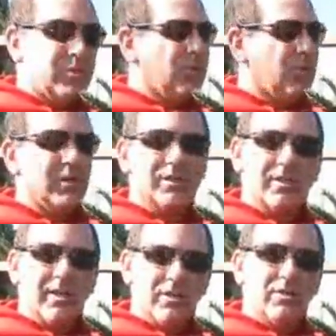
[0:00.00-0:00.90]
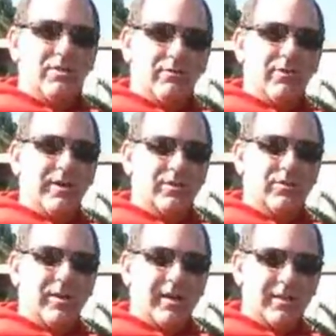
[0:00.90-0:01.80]
so they're going to stay good and fresh
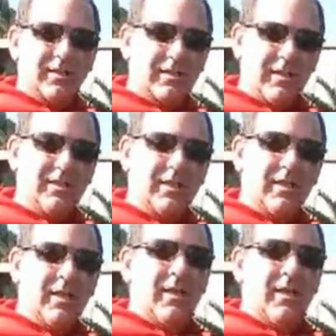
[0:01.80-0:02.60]
throughout the season.